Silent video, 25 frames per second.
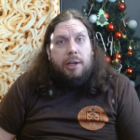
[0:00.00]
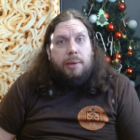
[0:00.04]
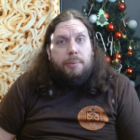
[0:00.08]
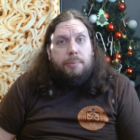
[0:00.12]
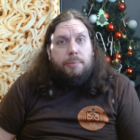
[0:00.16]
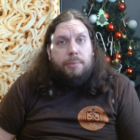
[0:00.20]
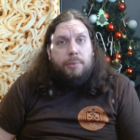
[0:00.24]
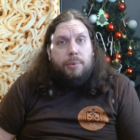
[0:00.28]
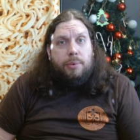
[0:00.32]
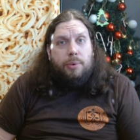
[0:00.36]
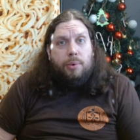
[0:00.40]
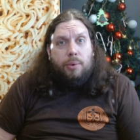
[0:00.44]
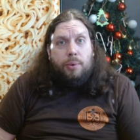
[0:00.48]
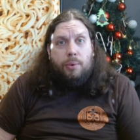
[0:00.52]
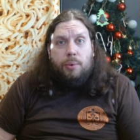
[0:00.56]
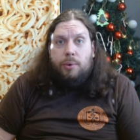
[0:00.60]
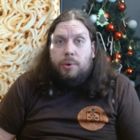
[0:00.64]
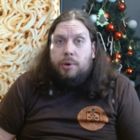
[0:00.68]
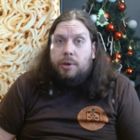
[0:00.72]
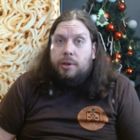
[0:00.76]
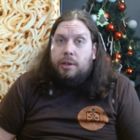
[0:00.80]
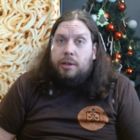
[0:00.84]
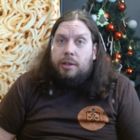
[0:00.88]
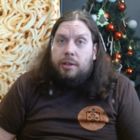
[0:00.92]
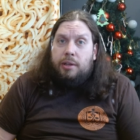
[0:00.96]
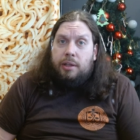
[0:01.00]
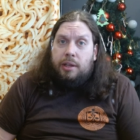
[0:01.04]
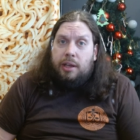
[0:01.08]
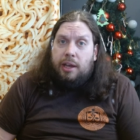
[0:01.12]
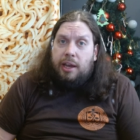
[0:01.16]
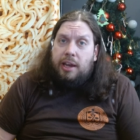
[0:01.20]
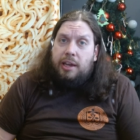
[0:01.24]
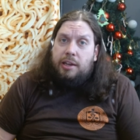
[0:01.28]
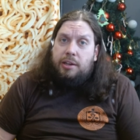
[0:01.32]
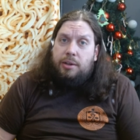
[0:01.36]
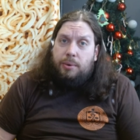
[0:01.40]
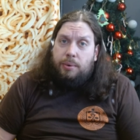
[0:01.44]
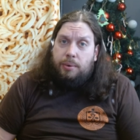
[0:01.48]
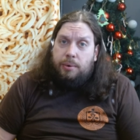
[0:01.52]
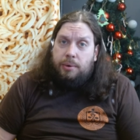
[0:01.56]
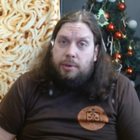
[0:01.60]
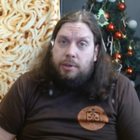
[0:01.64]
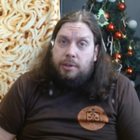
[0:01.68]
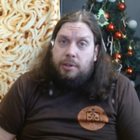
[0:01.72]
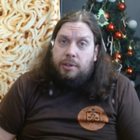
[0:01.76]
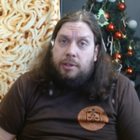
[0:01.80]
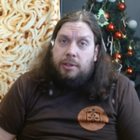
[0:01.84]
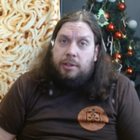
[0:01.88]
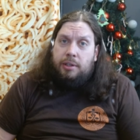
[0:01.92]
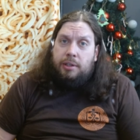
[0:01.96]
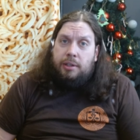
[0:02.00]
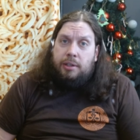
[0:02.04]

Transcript: it up, or and or